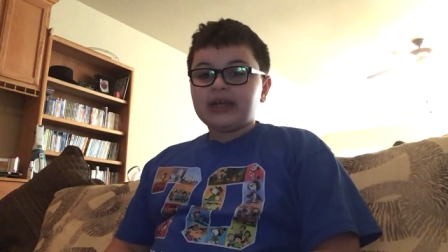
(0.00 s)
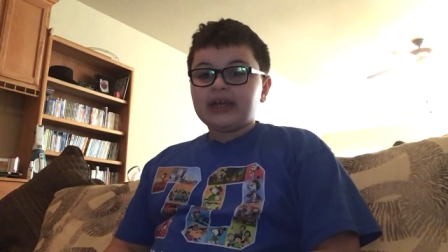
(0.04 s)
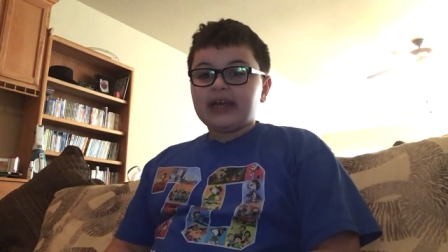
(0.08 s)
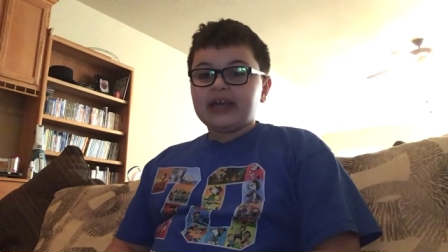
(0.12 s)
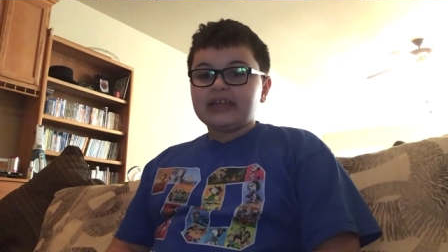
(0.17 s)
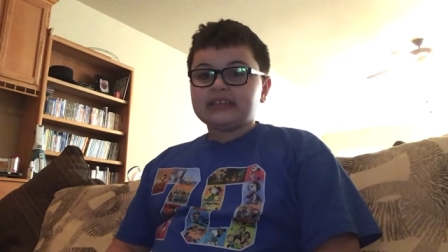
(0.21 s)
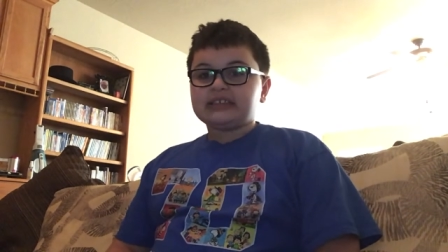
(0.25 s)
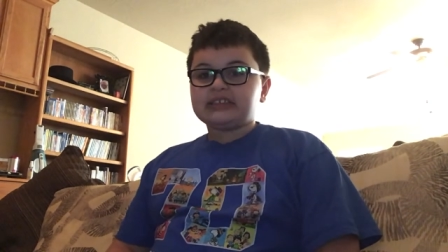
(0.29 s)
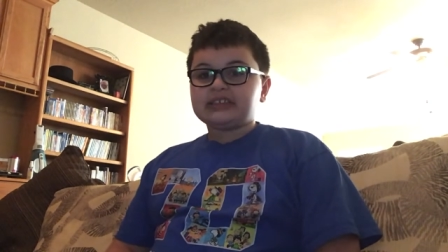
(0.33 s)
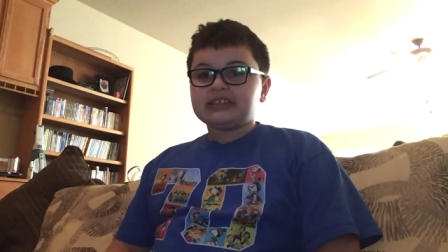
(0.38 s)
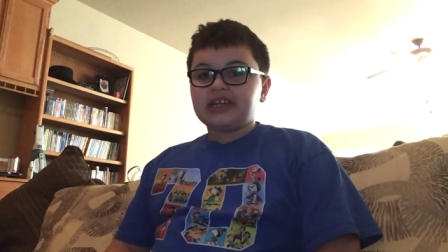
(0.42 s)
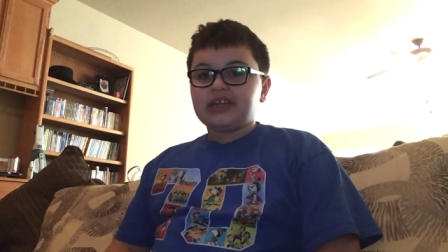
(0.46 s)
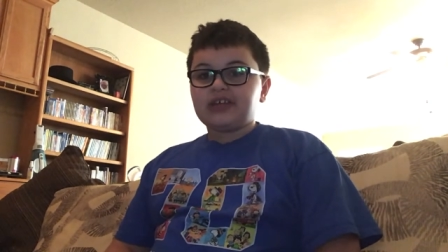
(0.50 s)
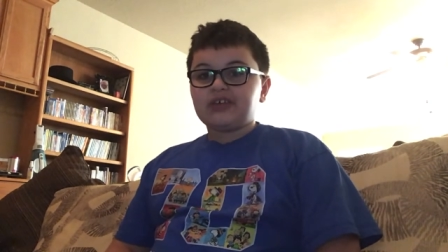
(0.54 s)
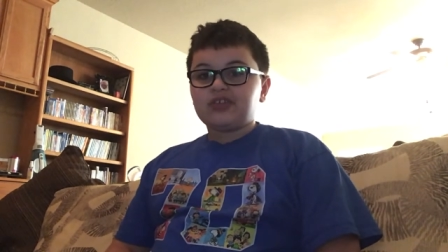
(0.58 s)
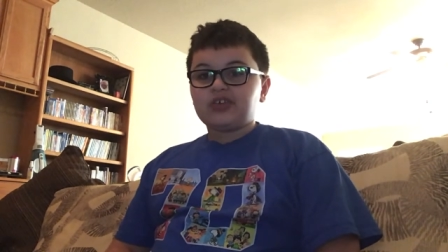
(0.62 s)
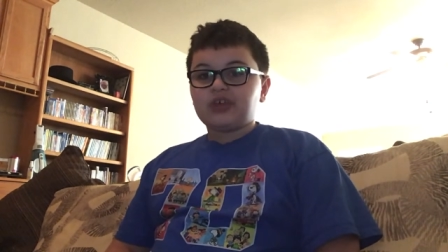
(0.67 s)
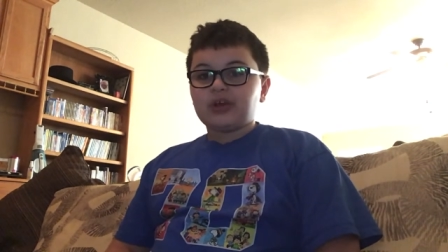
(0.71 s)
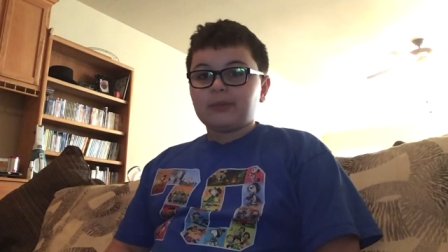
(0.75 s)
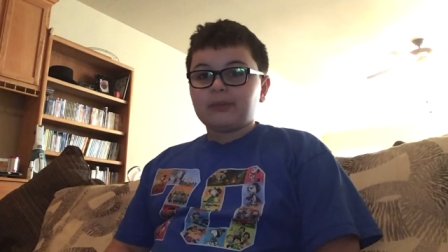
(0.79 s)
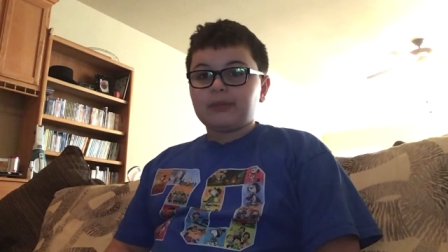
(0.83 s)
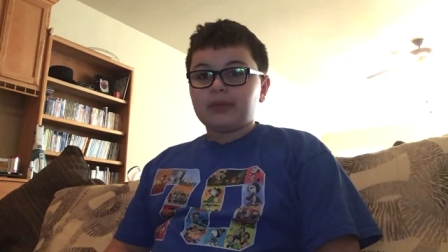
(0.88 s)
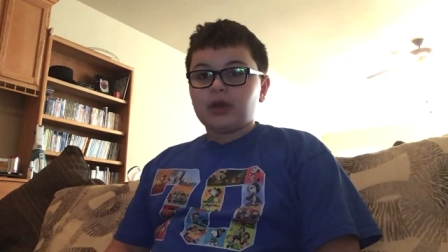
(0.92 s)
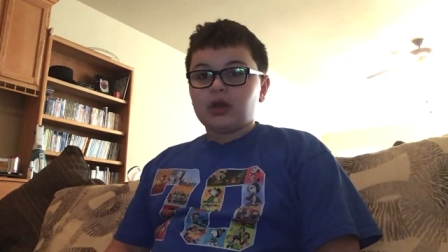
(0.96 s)
And Steve's
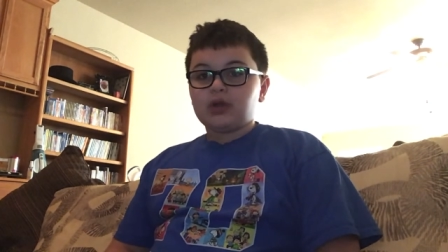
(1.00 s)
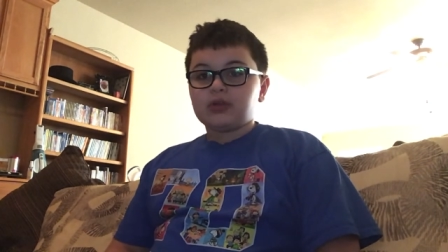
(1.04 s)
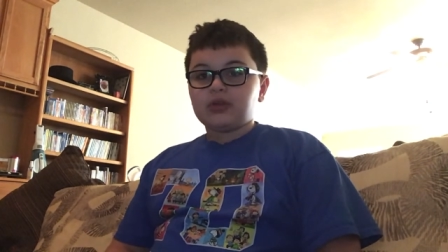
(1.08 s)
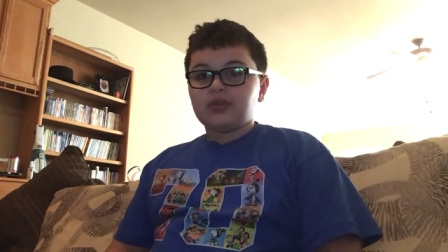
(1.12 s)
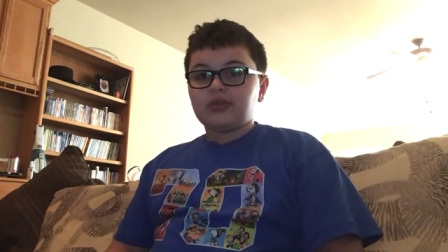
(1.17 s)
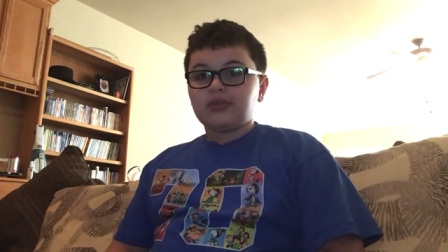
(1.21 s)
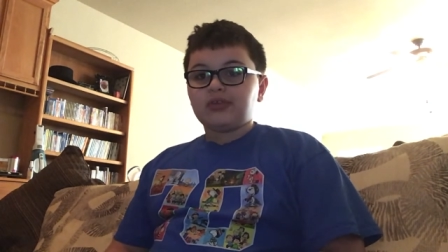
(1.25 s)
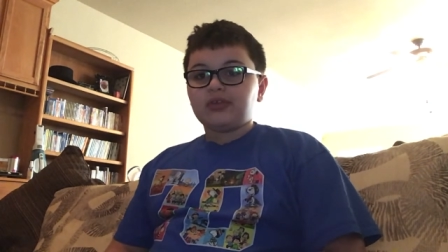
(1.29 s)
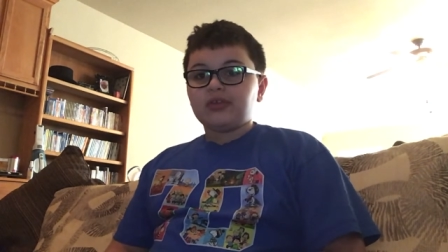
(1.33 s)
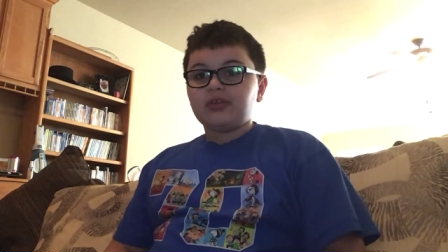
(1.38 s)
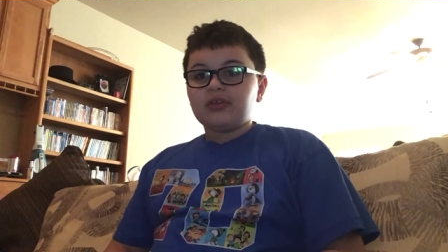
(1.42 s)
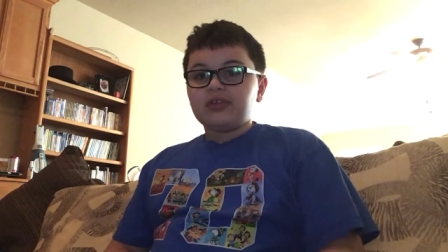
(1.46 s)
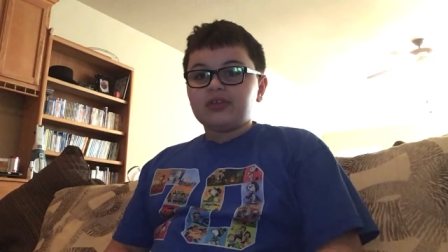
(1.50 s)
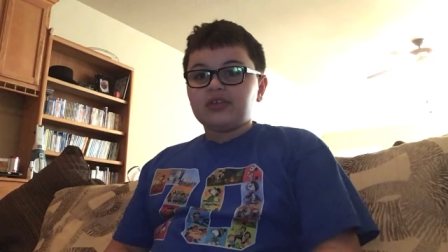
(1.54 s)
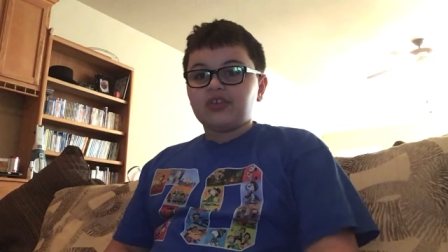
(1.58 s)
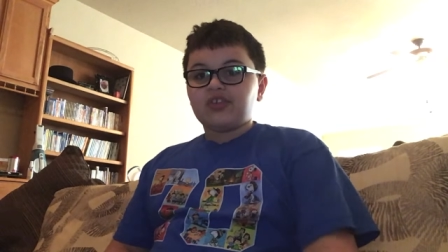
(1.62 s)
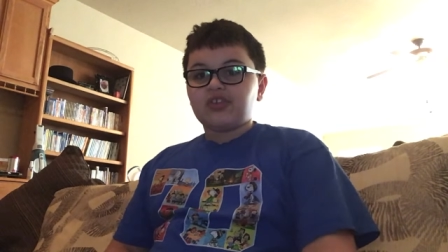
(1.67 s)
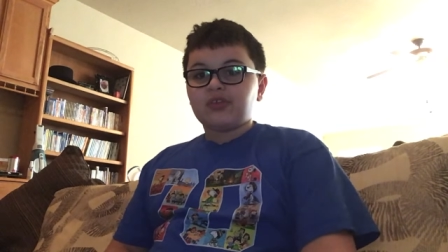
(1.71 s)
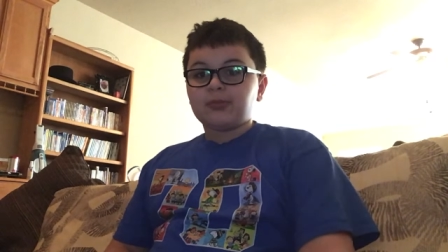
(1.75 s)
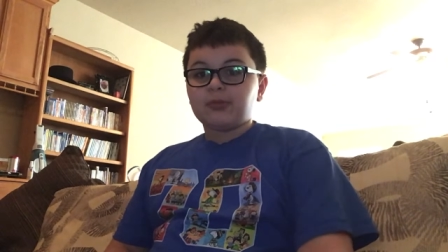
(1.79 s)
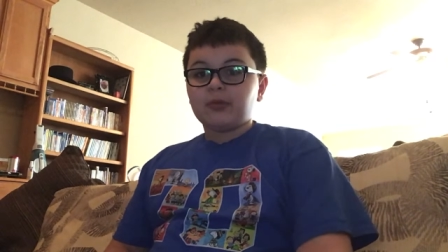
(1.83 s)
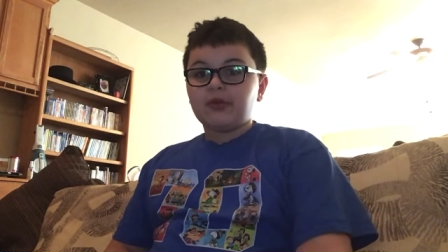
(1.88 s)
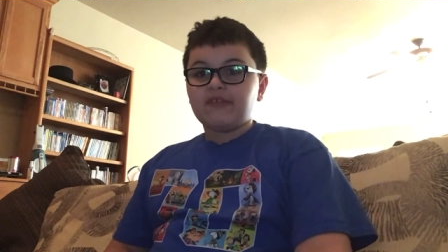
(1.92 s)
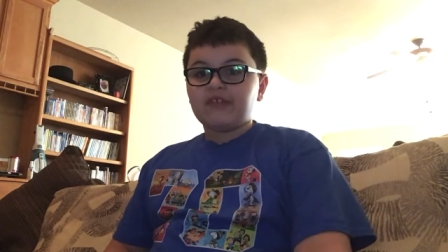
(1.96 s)
going to be on this,
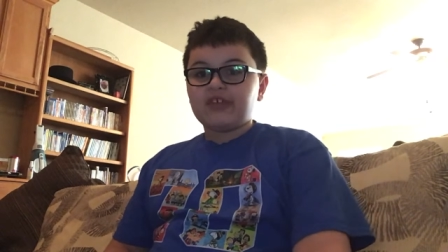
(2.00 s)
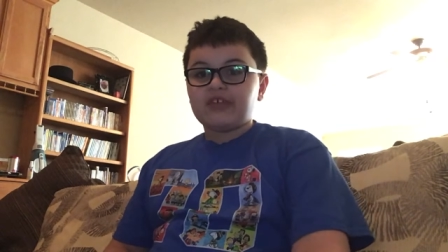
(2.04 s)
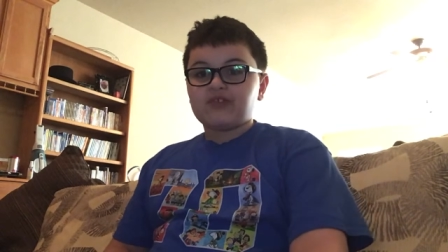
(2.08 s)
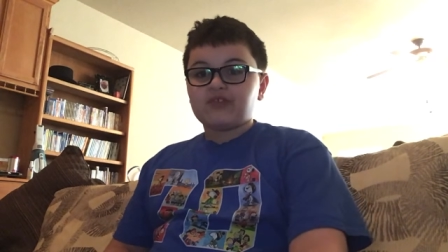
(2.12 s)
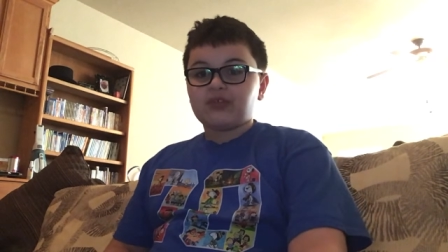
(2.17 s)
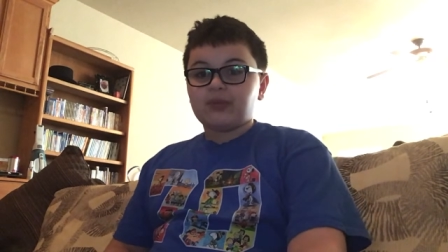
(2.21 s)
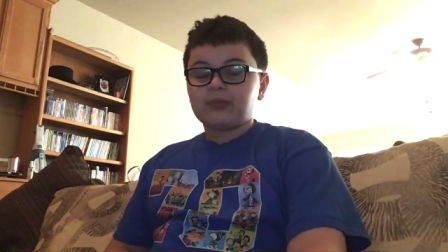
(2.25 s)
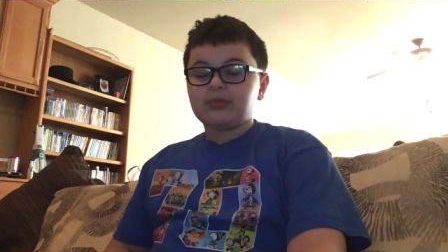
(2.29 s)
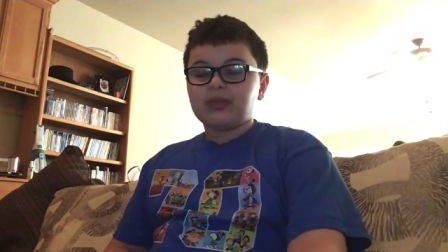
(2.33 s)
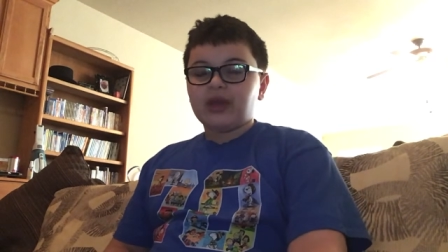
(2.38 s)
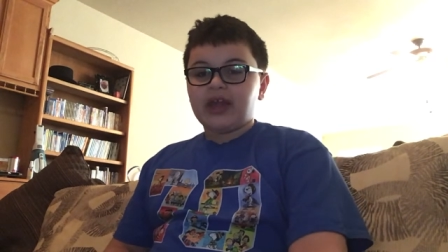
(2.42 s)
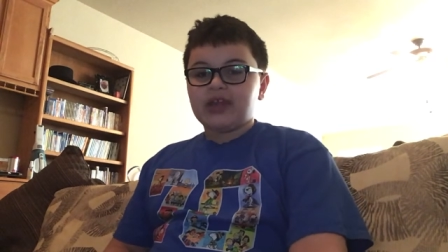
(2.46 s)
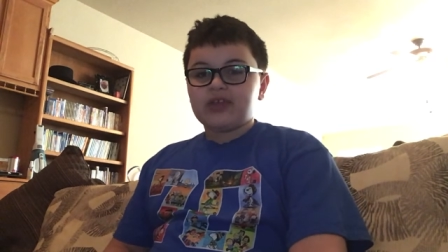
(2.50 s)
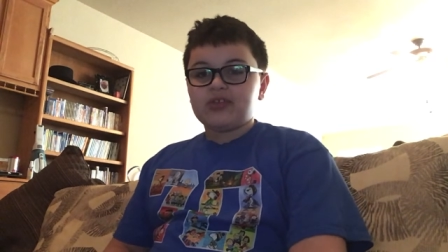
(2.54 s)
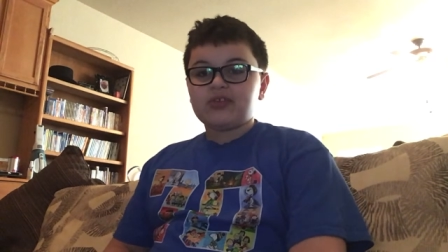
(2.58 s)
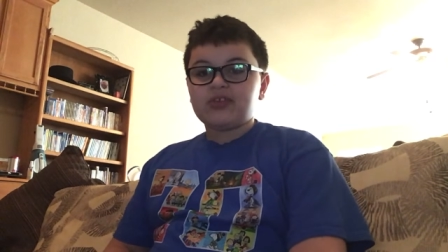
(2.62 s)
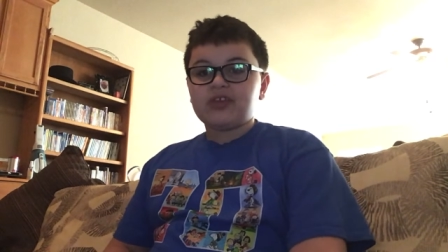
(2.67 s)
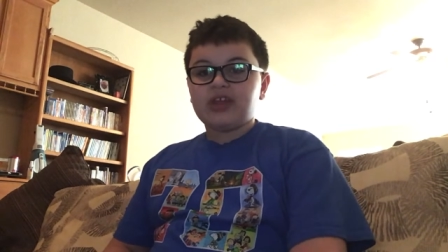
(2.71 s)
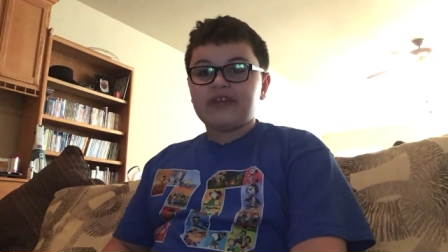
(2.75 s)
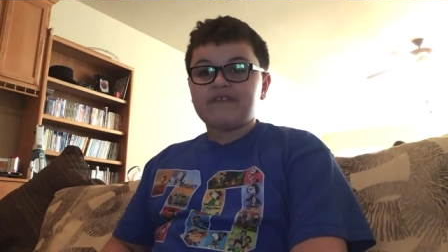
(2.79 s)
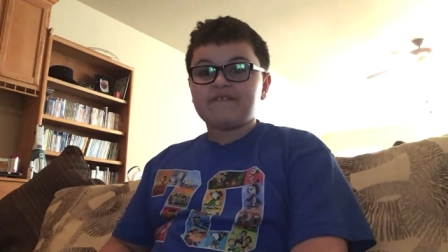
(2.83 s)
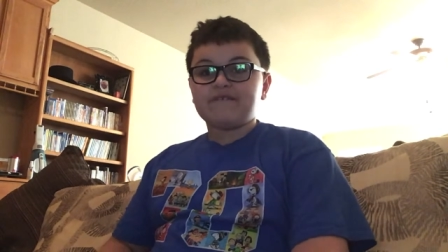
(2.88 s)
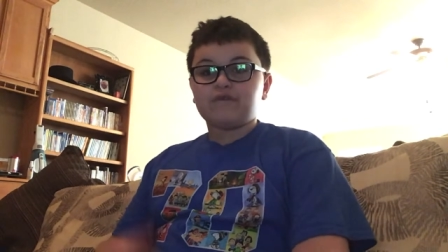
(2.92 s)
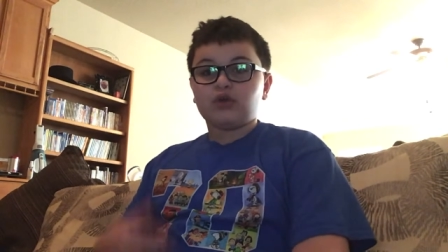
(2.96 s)
this movie from
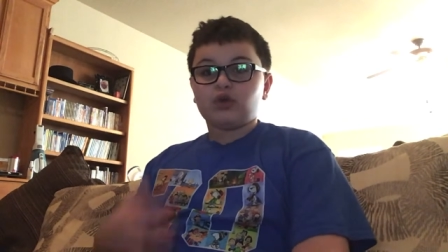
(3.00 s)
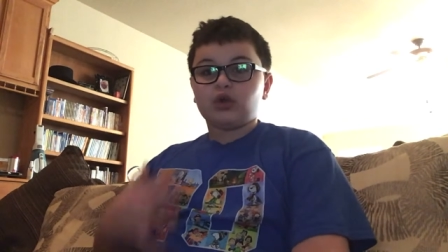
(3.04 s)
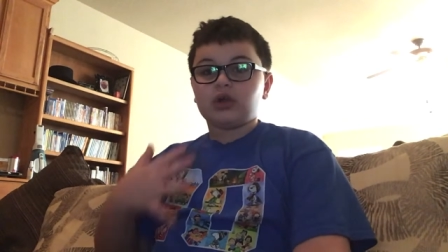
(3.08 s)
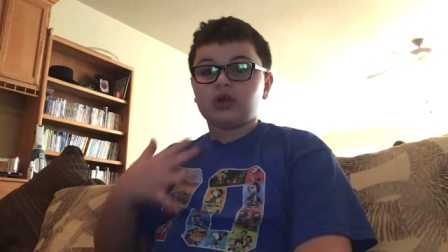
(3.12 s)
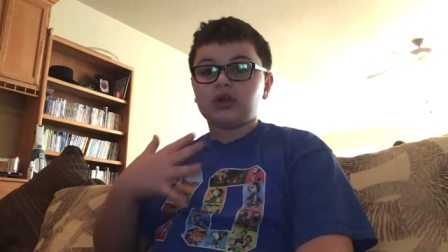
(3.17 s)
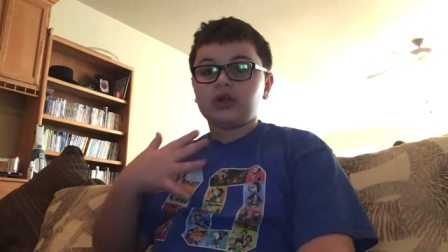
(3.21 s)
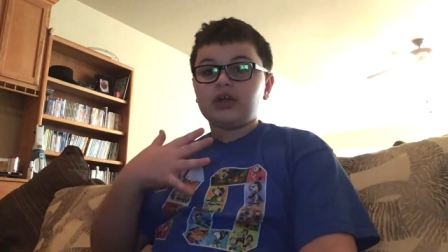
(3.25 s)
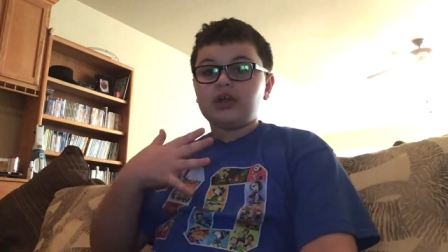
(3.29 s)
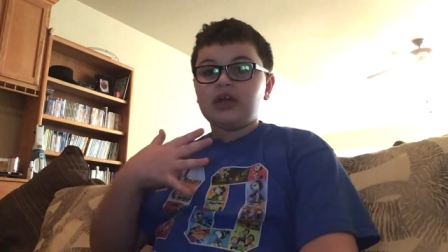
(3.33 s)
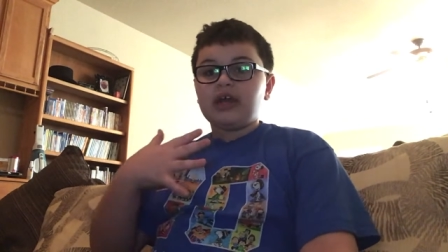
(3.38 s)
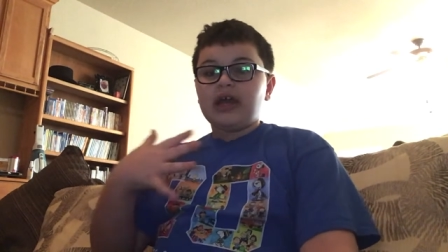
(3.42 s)
1994.